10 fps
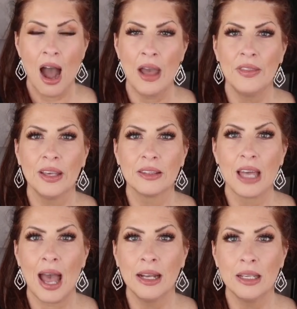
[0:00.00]
I think
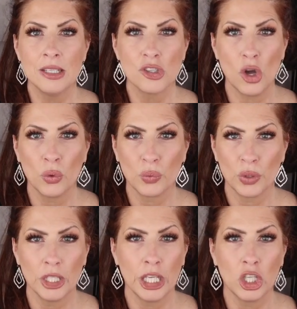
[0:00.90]
that is a
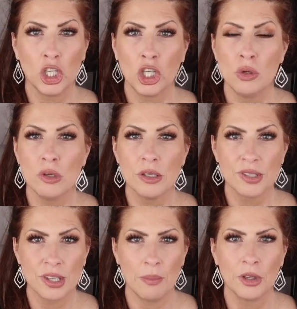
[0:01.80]
really cute
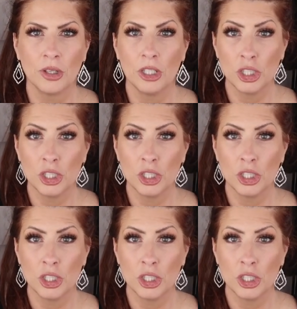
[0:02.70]
summer